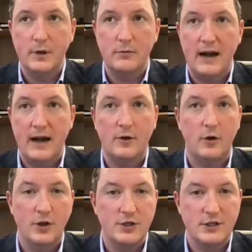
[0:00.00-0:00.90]
right
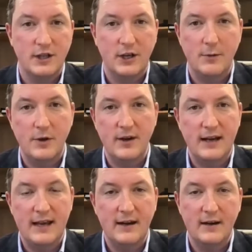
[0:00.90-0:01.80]
across the community
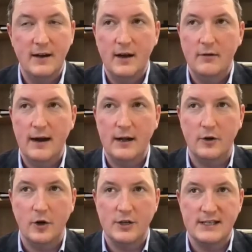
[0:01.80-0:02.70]
here, right
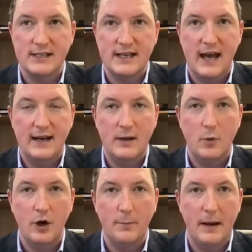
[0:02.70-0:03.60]
across society,
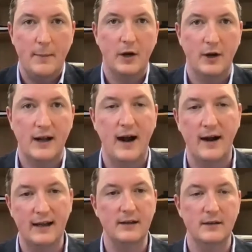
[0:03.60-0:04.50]
where people are
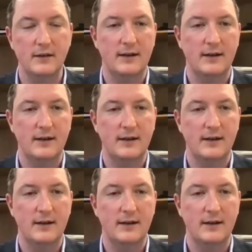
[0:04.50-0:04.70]
carrying